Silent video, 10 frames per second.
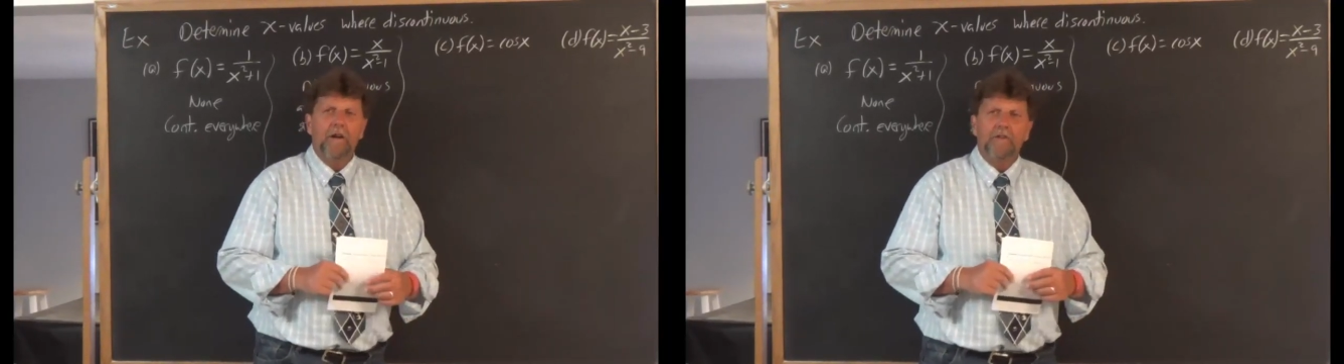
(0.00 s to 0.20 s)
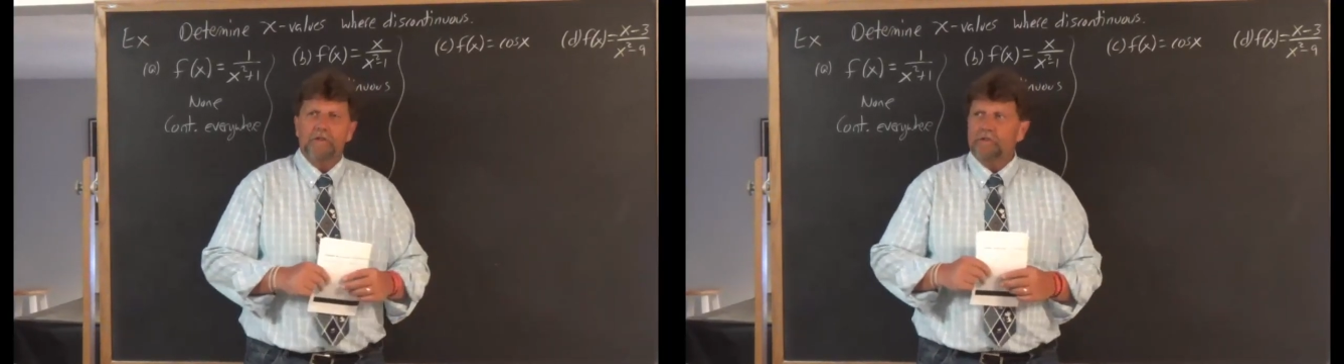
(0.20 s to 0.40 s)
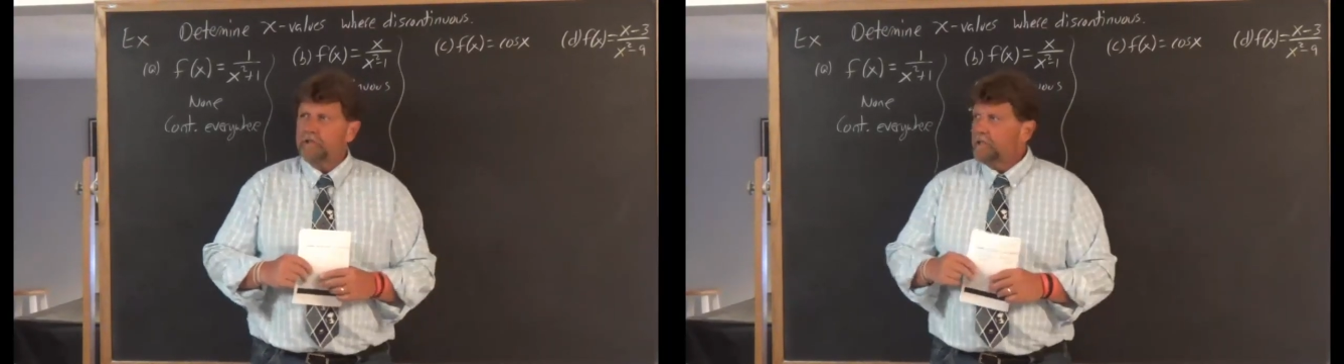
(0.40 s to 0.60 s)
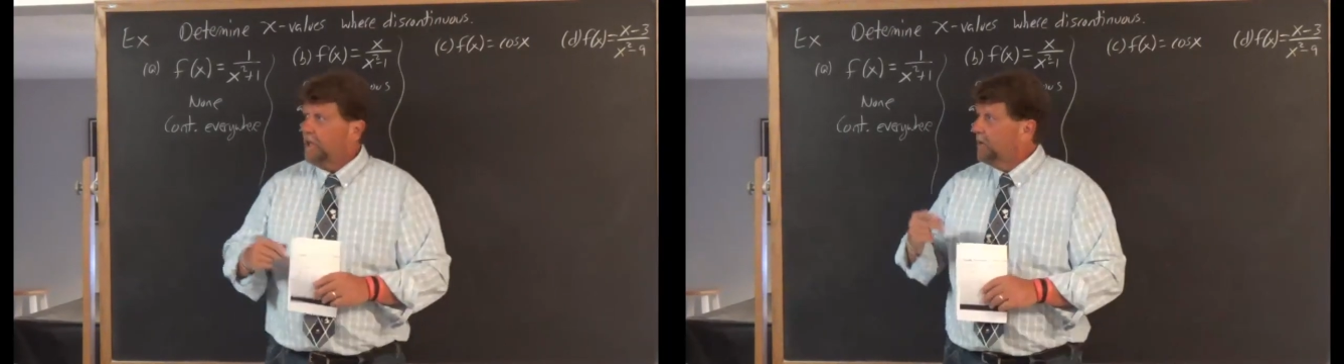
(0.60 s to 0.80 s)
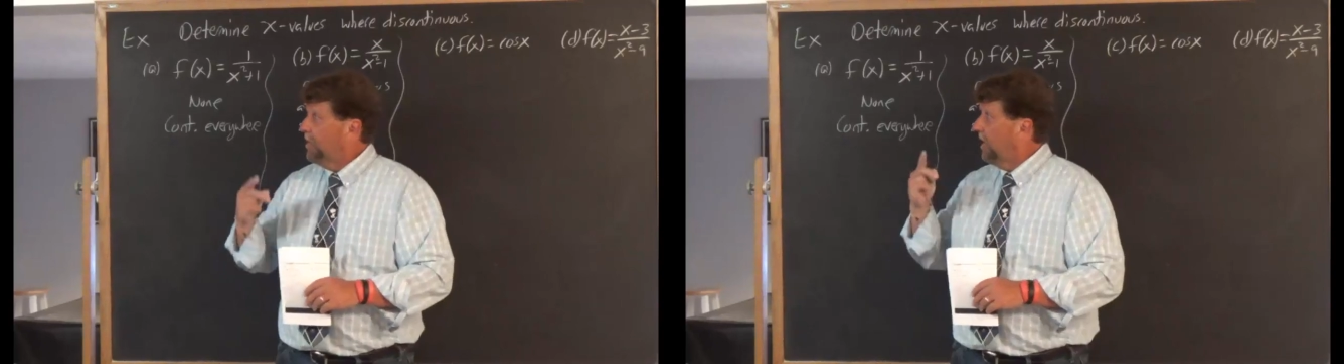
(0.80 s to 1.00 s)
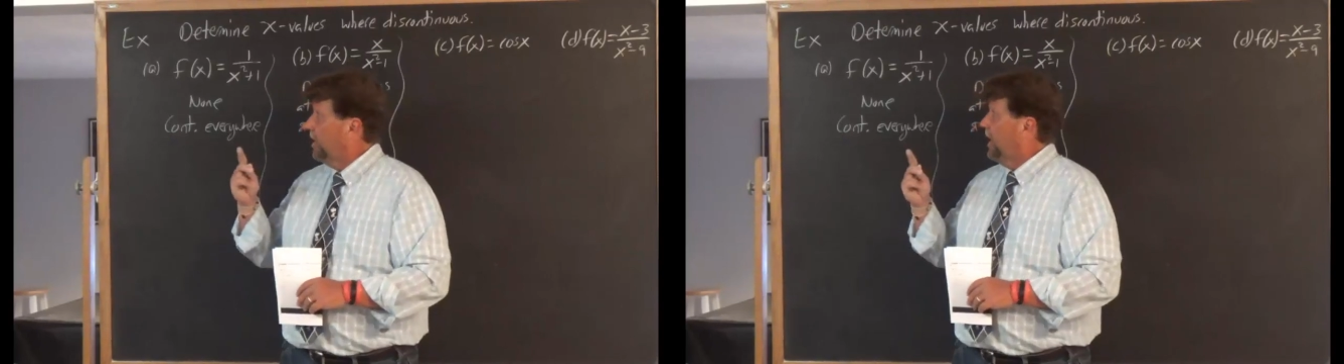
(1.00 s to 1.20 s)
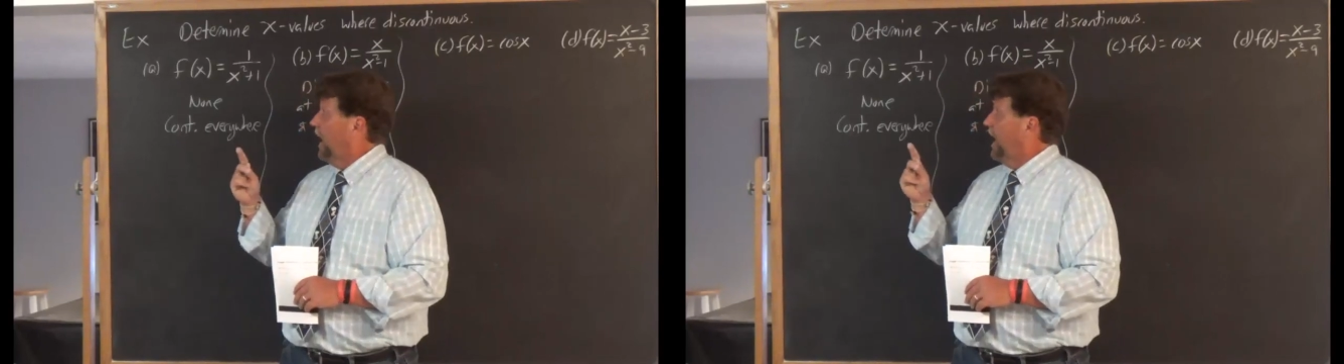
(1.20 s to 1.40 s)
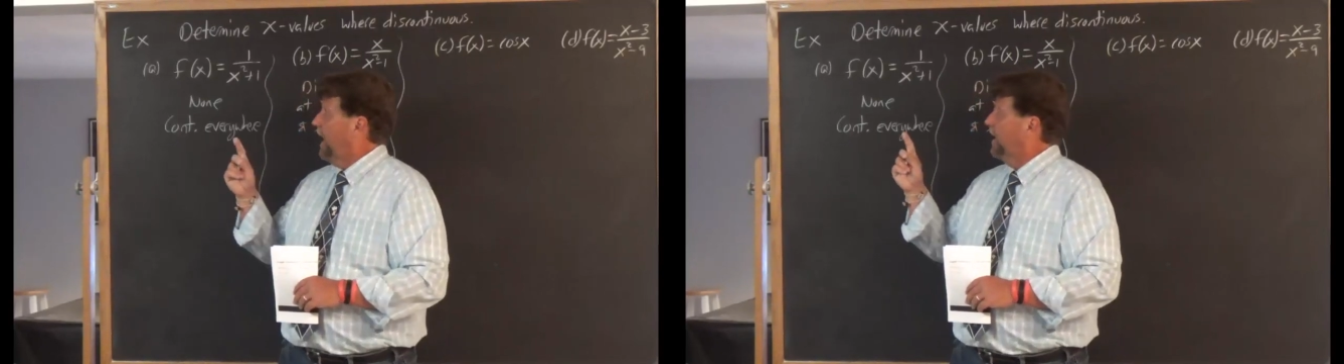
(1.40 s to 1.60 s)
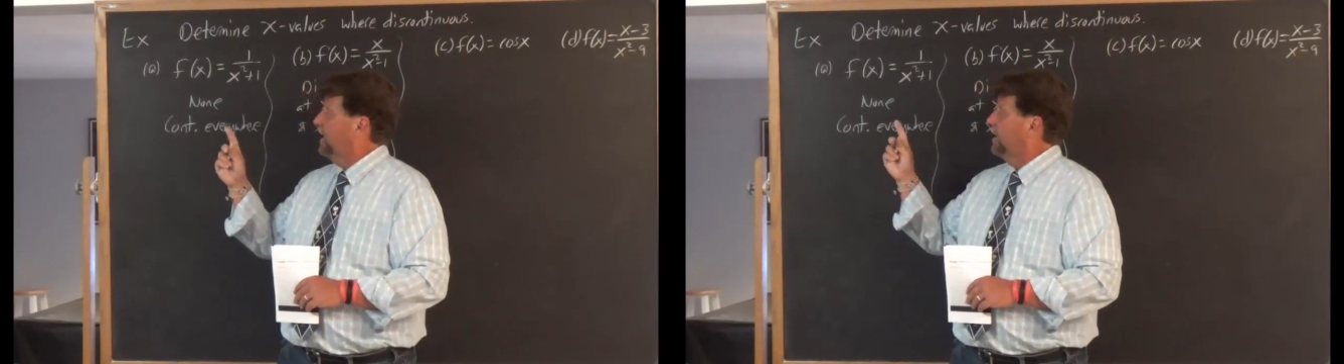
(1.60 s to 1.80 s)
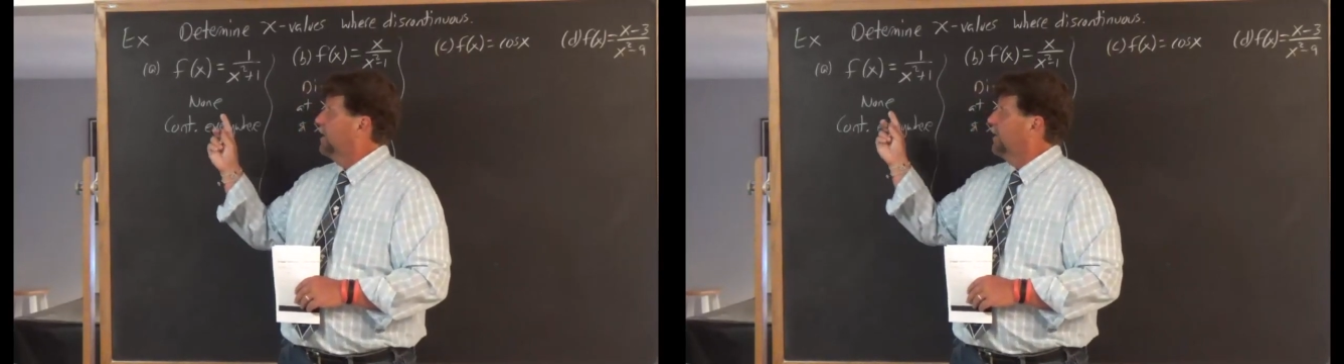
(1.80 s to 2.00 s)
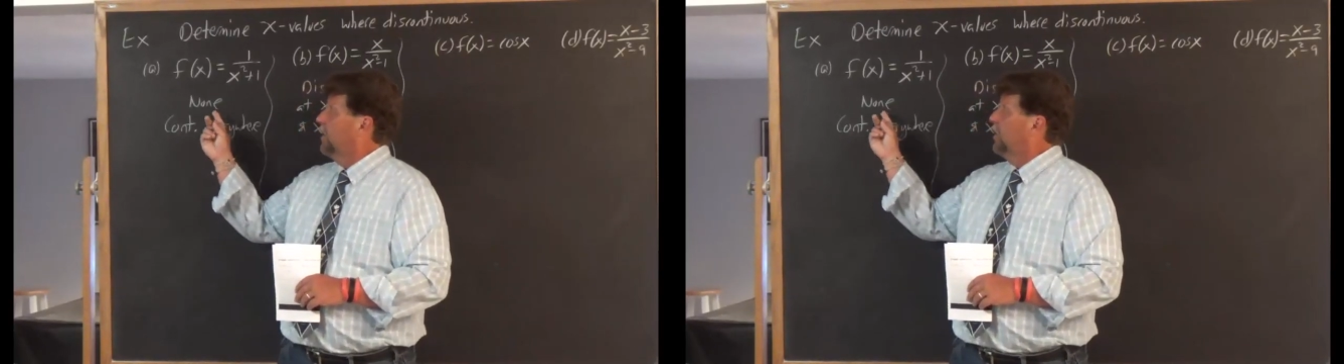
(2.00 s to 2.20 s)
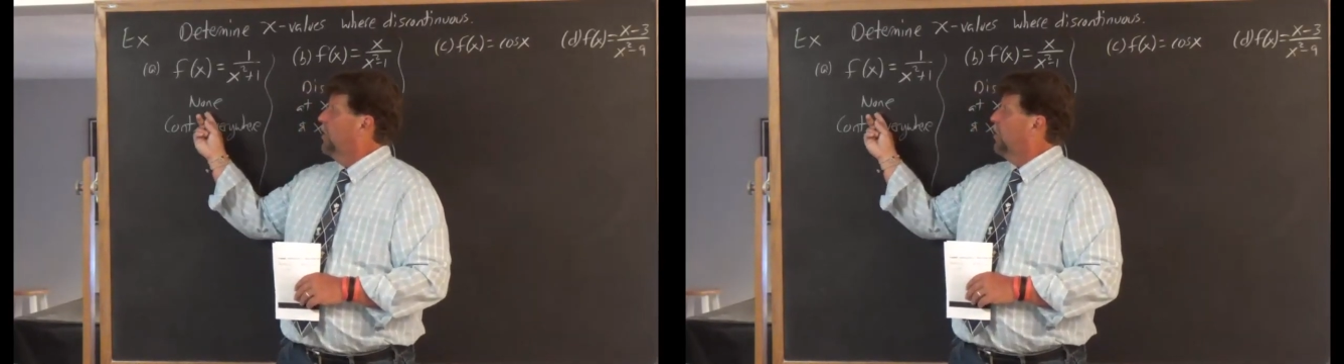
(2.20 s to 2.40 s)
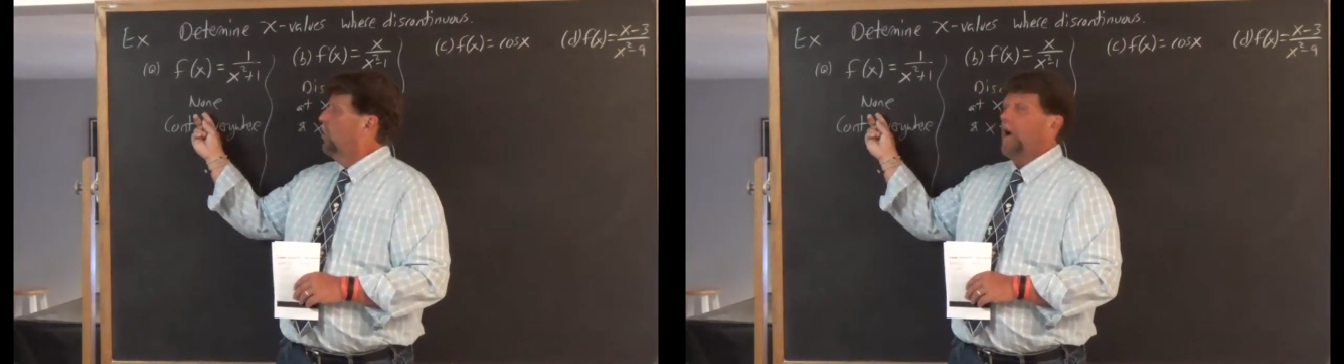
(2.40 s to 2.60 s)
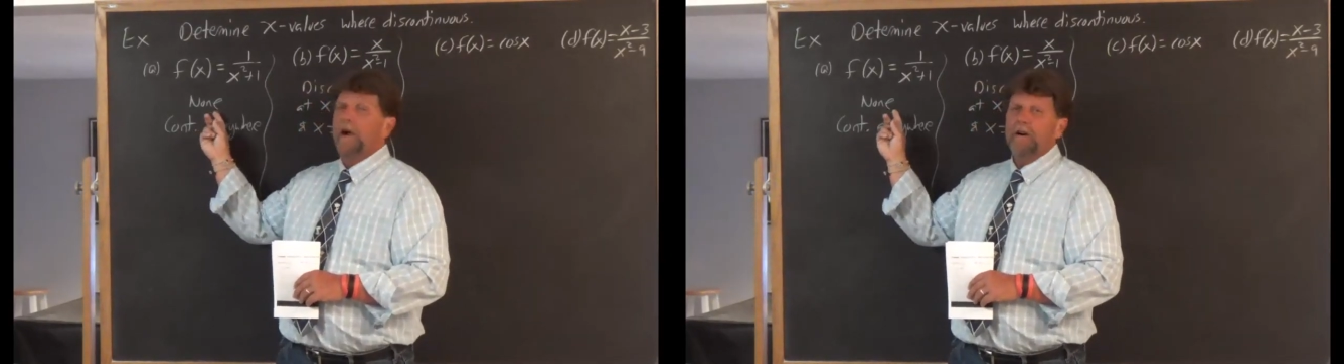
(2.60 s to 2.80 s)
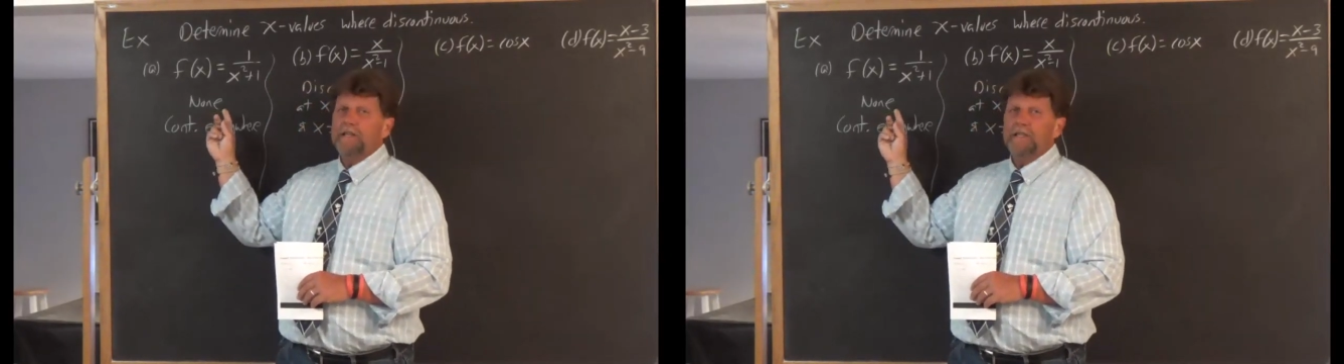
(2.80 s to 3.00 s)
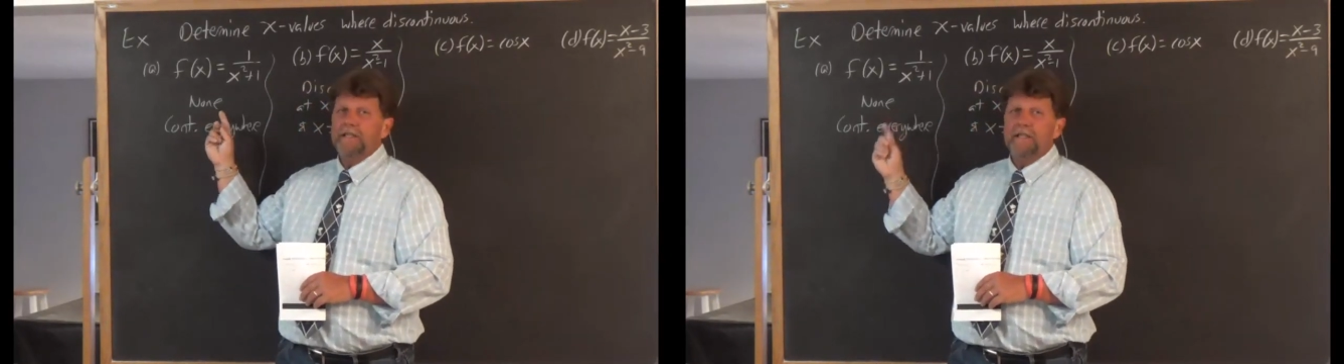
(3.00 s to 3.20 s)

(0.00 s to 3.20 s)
So just like part A, where is it